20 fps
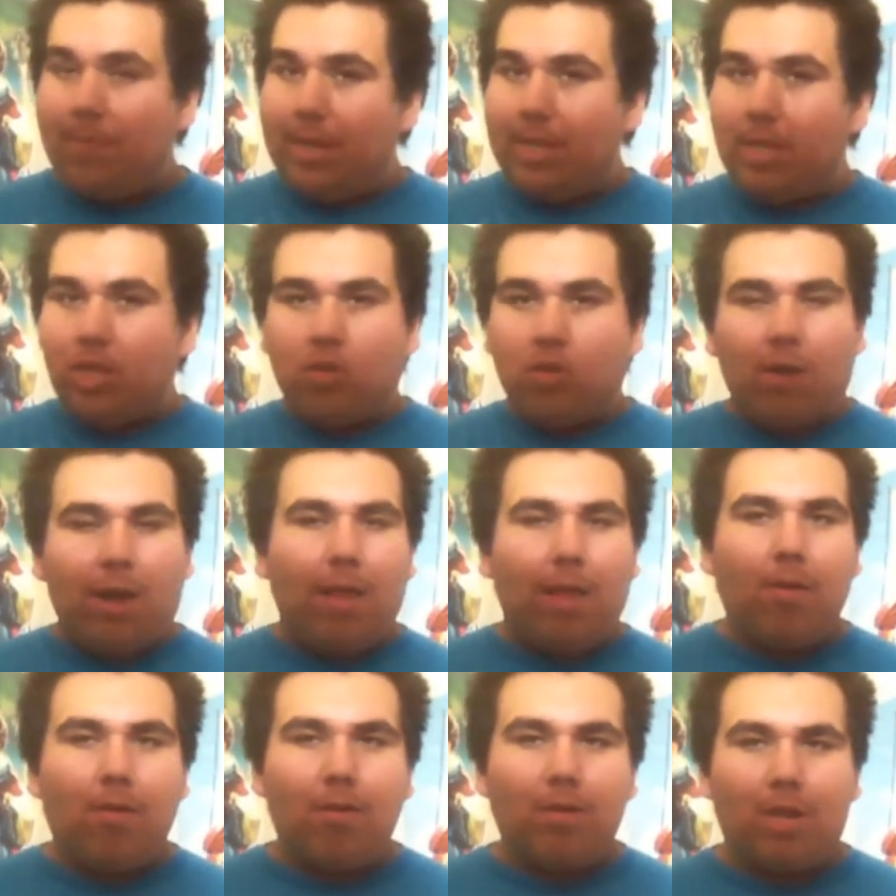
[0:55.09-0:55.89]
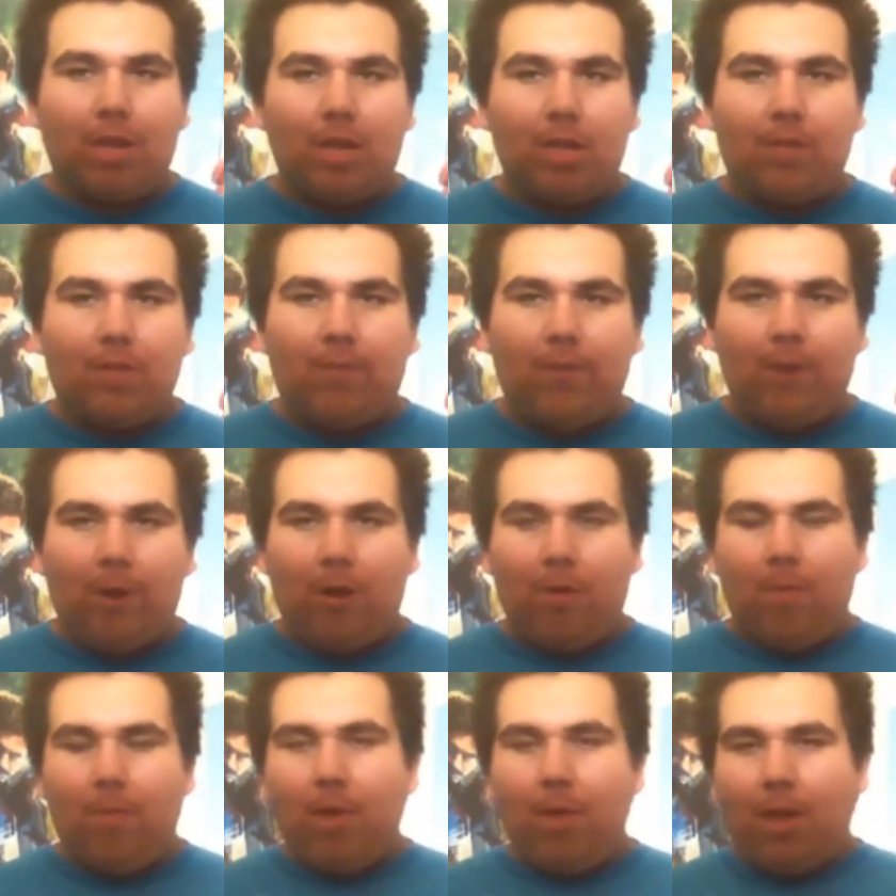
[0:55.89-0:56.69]
The trailers in this
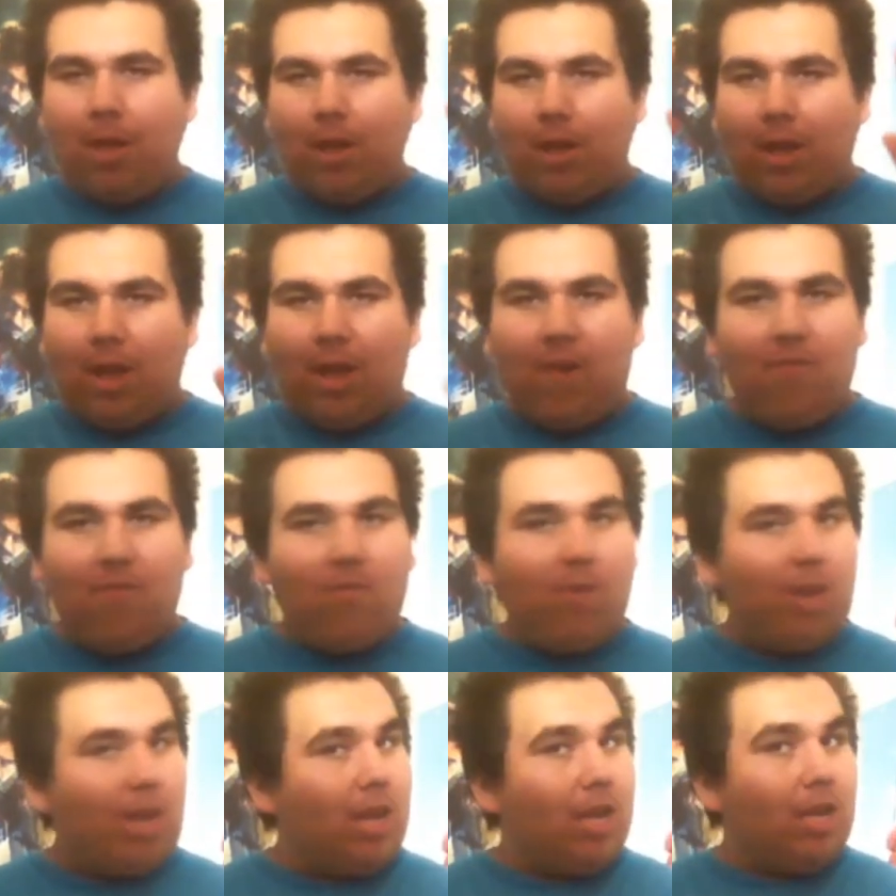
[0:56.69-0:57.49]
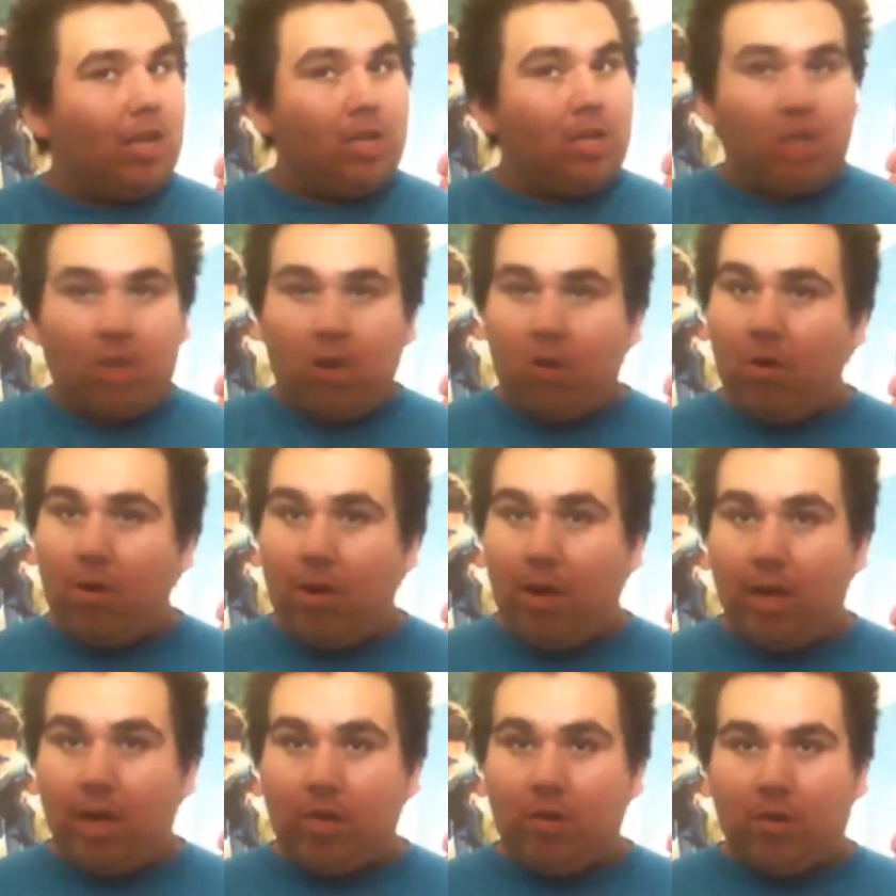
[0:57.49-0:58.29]
film gave me zero
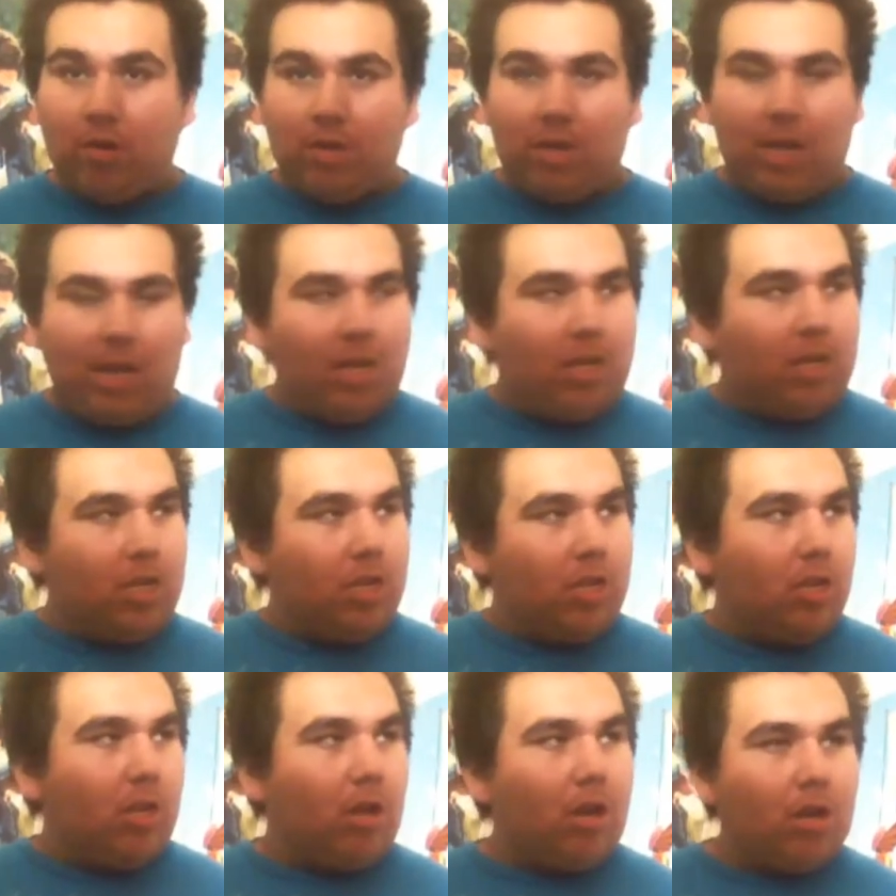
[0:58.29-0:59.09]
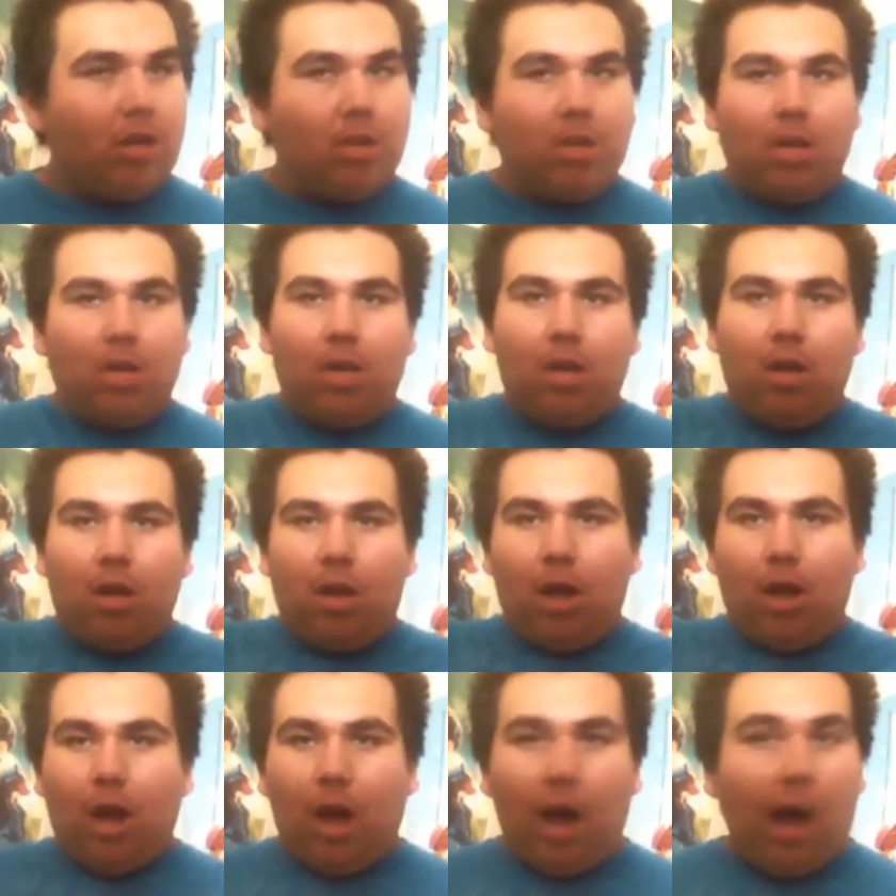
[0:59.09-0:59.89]
interest. It just looked
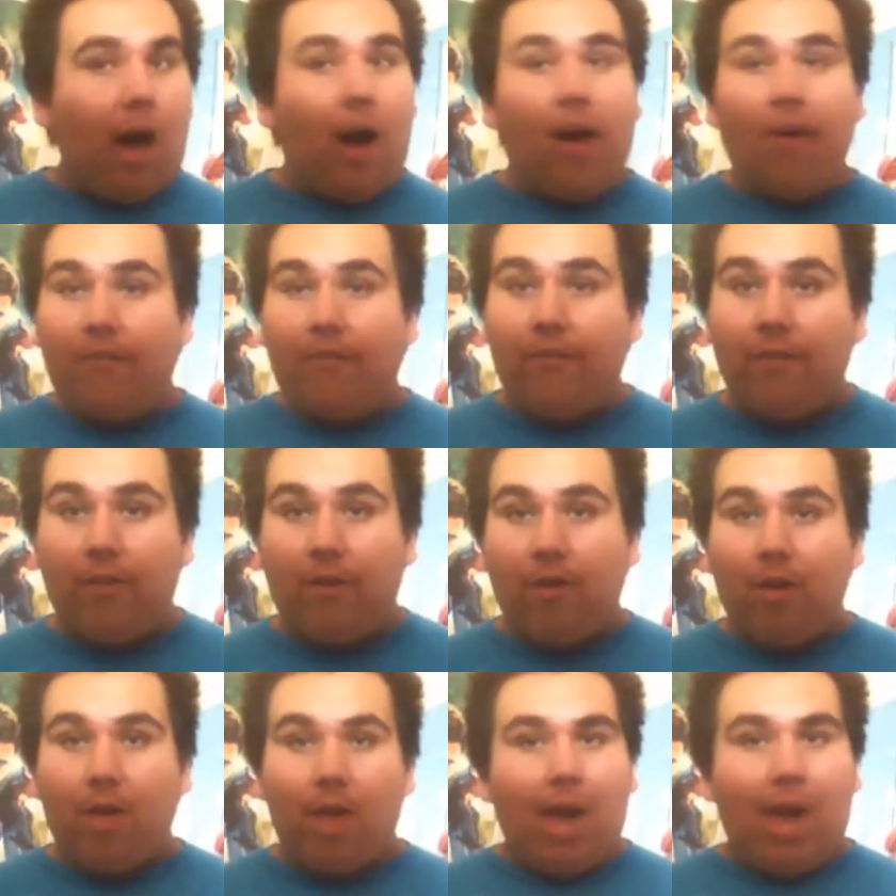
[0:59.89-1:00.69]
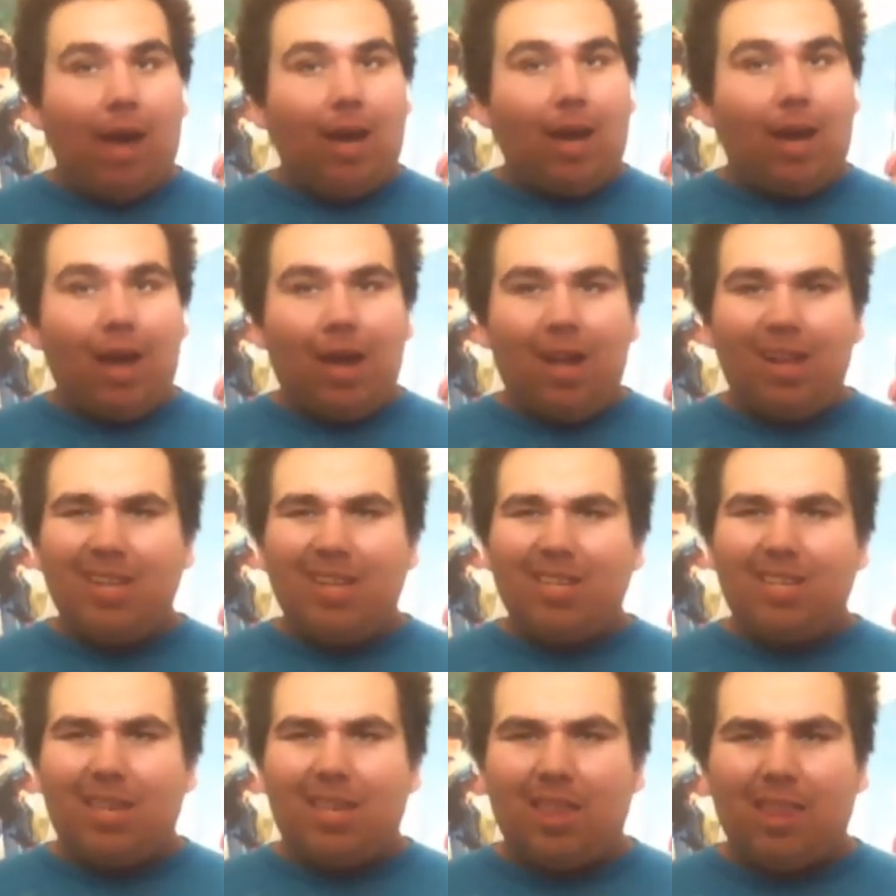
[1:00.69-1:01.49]
awful, and I
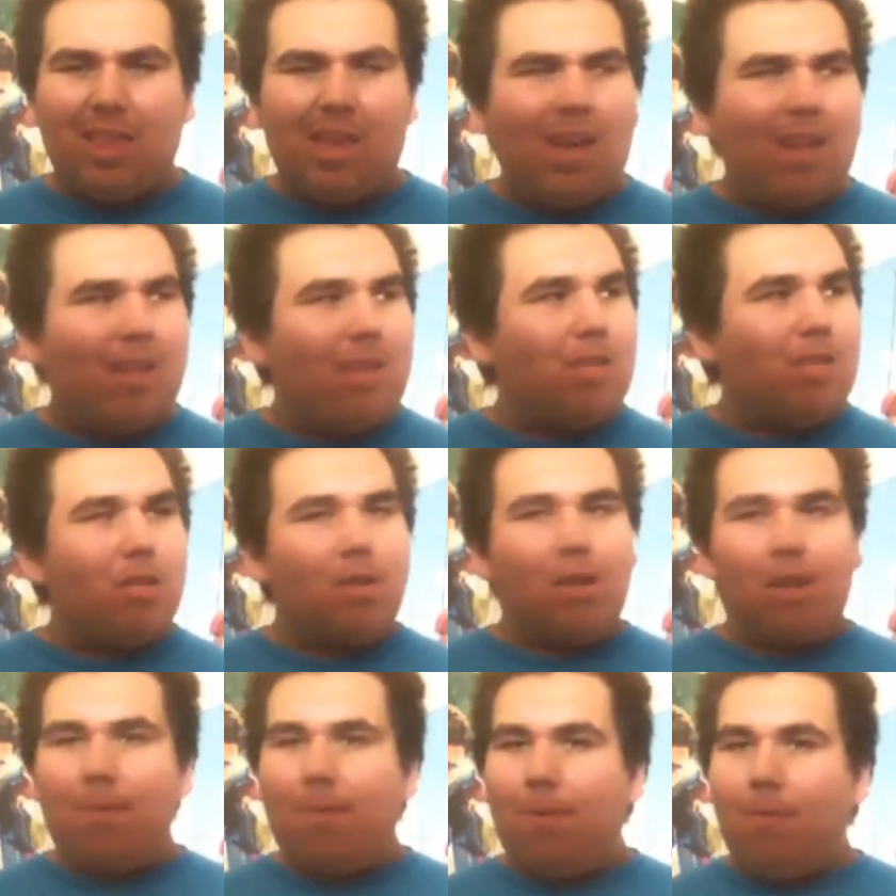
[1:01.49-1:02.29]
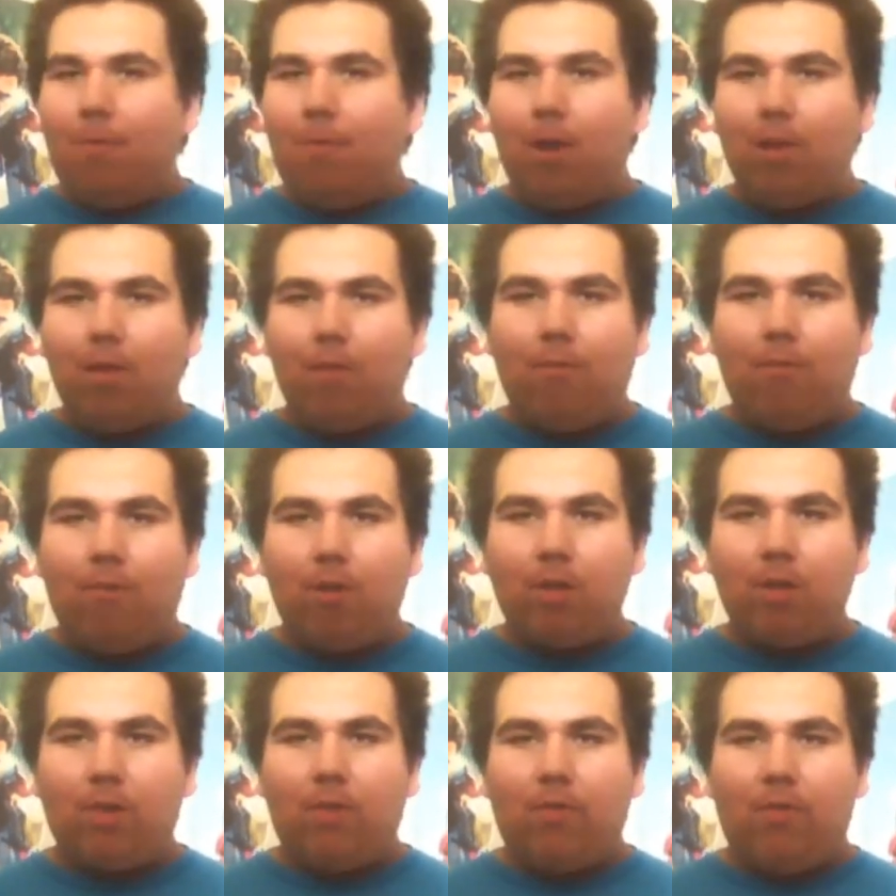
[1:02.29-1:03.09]
honestly thought this was going to be one of the
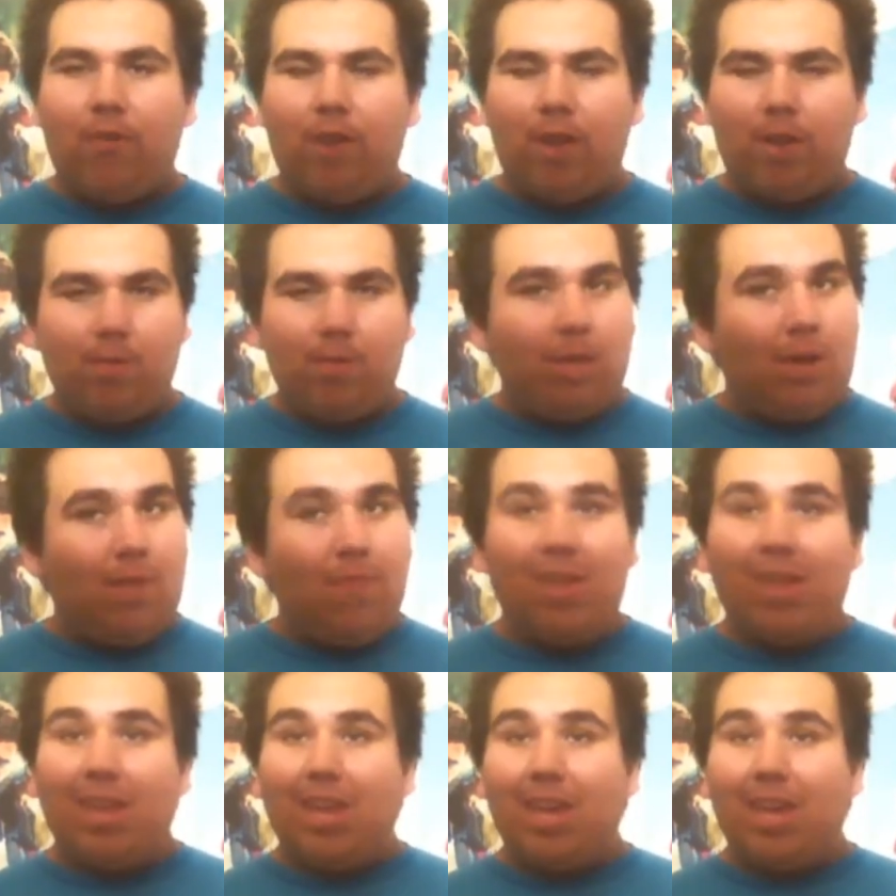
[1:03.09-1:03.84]
worst films of the